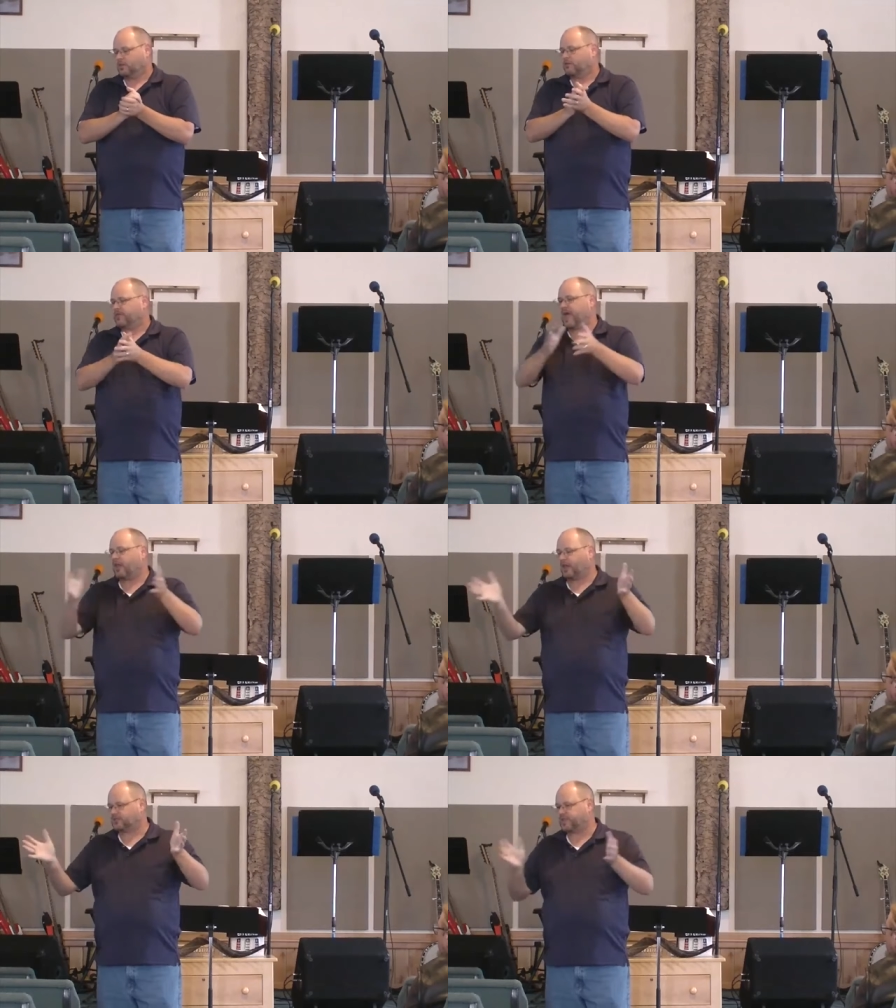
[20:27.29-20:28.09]
The
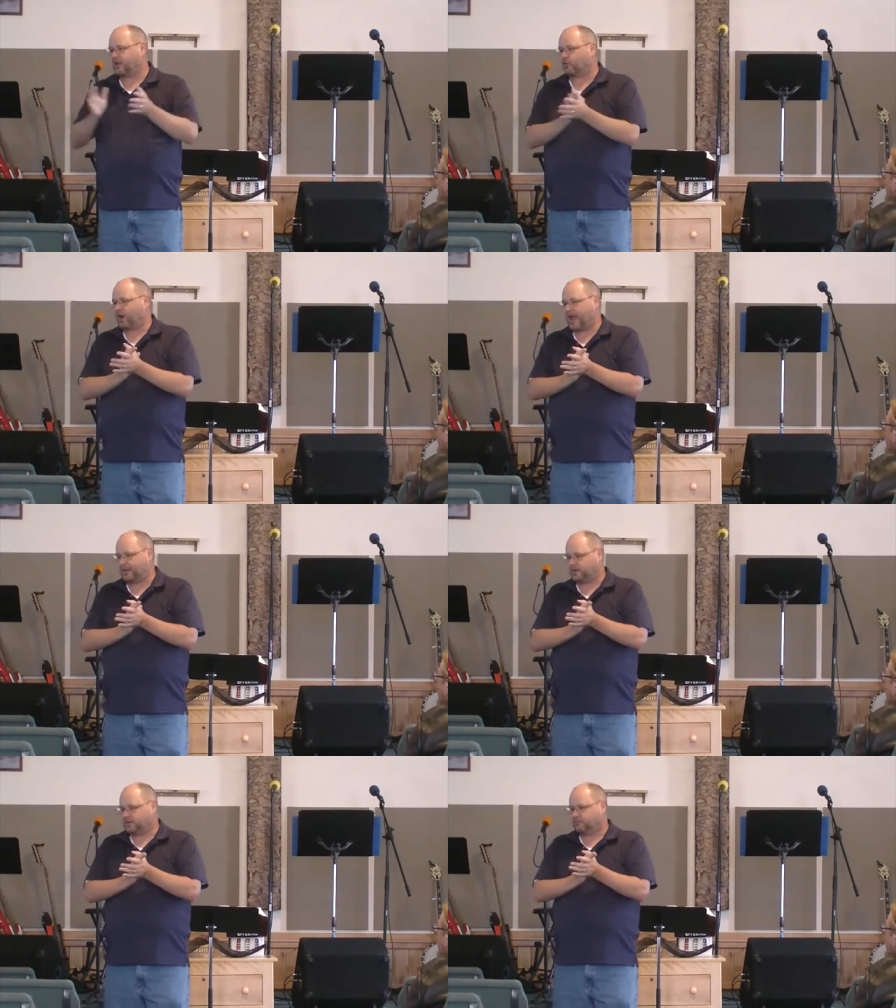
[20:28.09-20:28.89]
veil has been
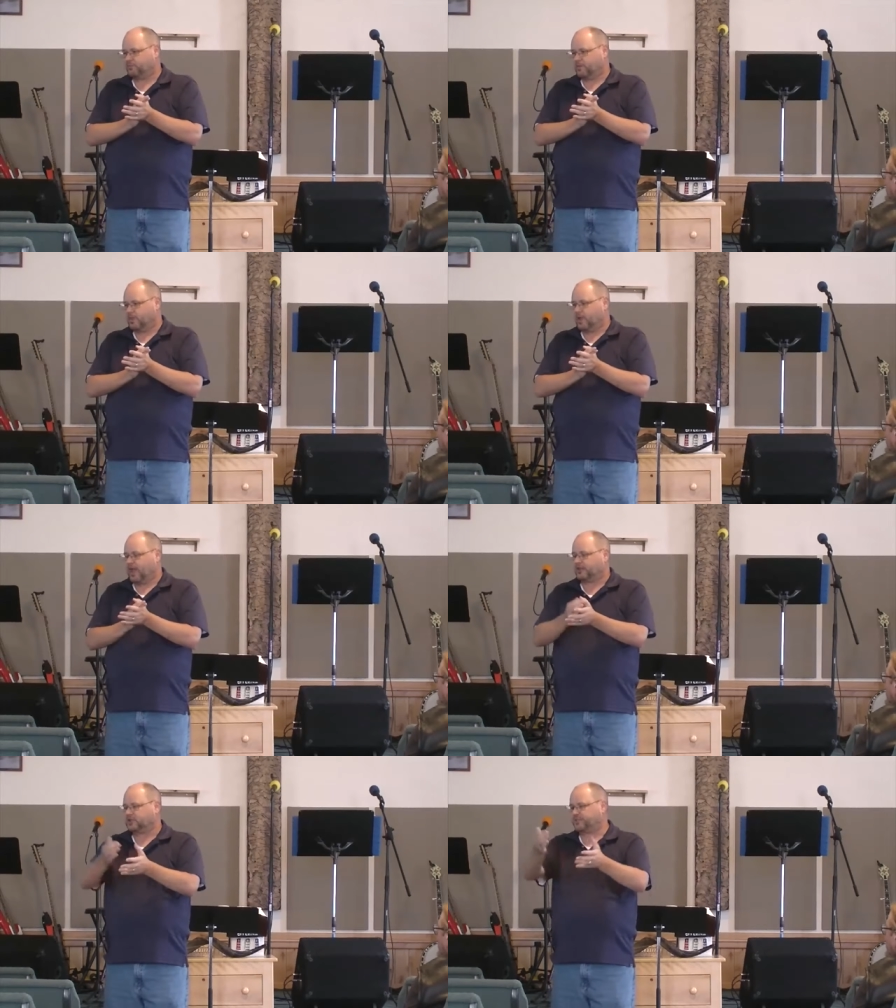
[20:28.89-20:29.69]
rent,
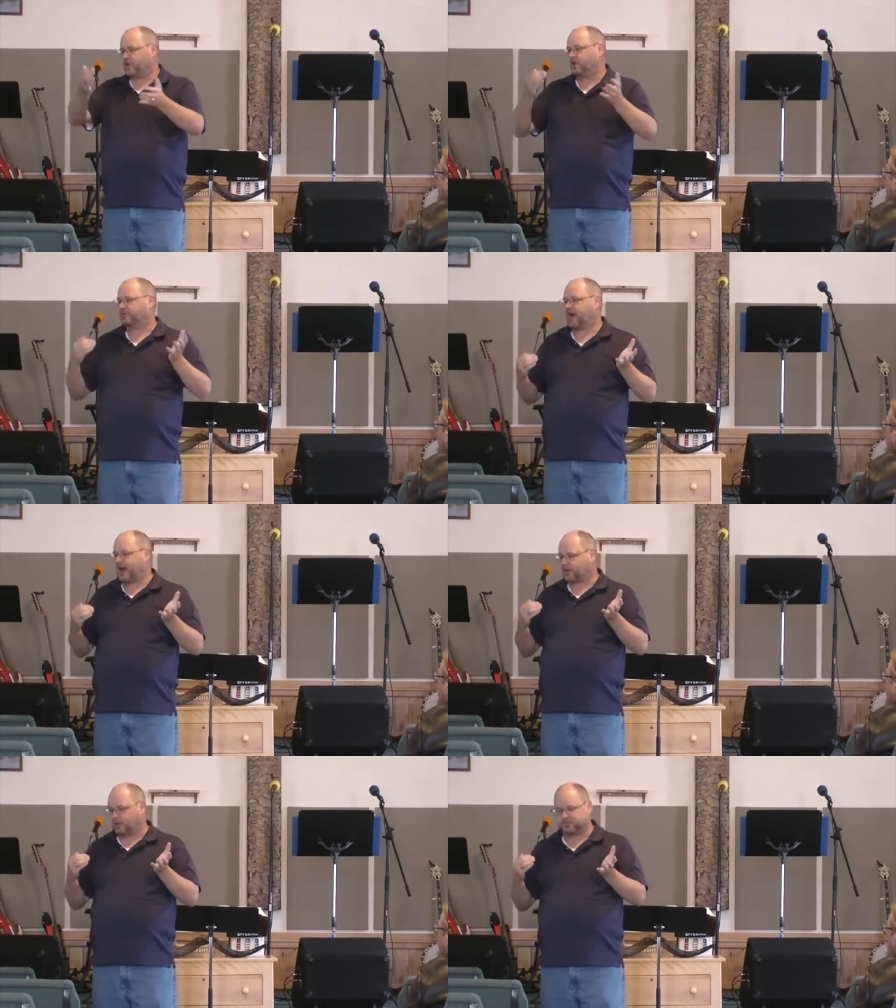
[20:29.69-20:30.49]
and the Spirit of
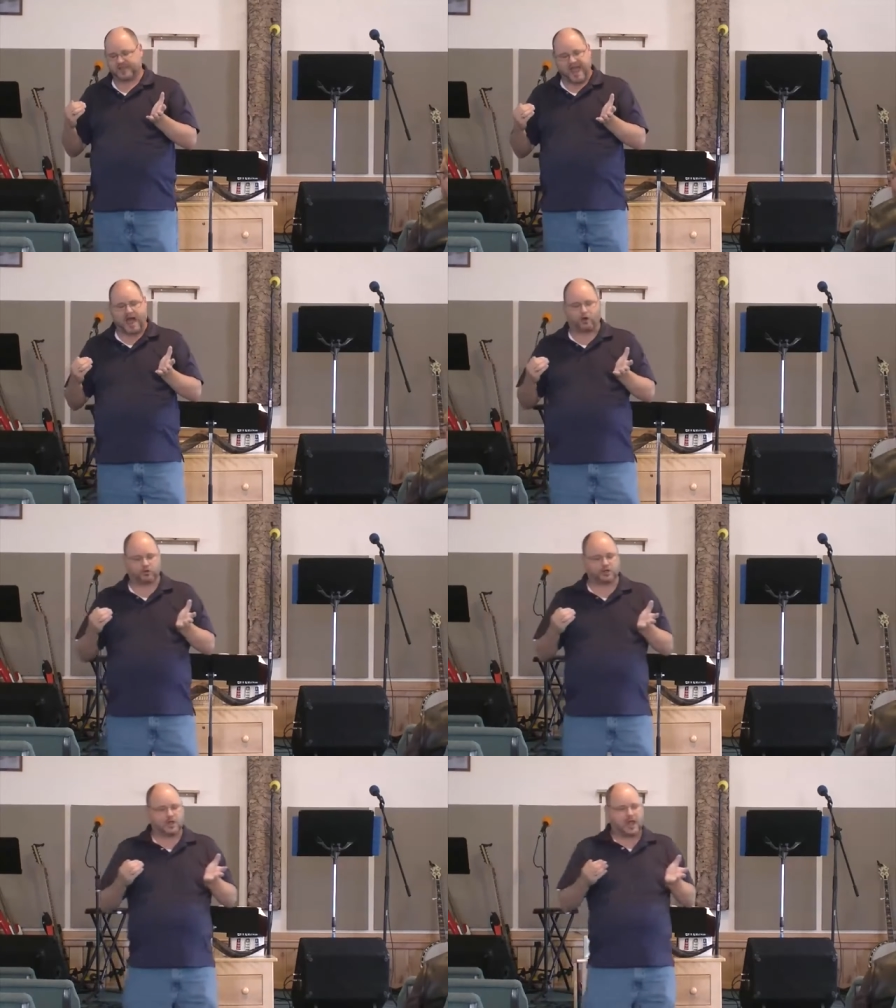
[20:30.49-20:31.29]
God comes
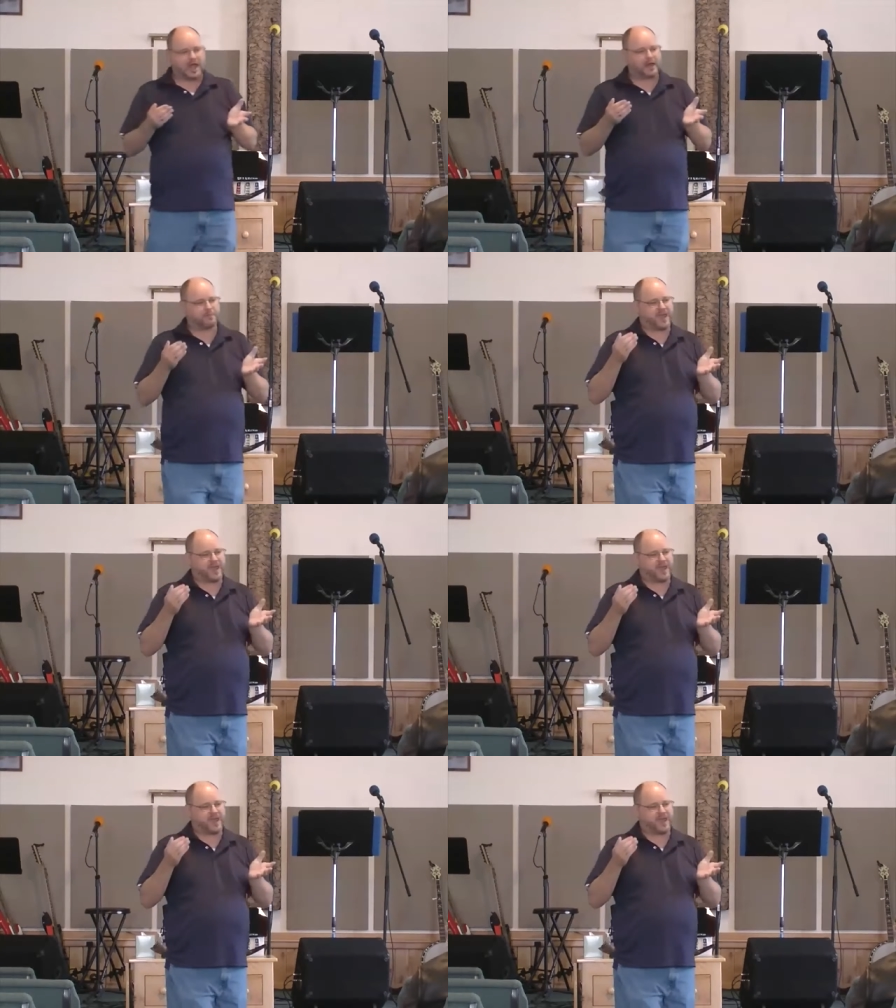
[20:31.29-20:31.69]
out, and it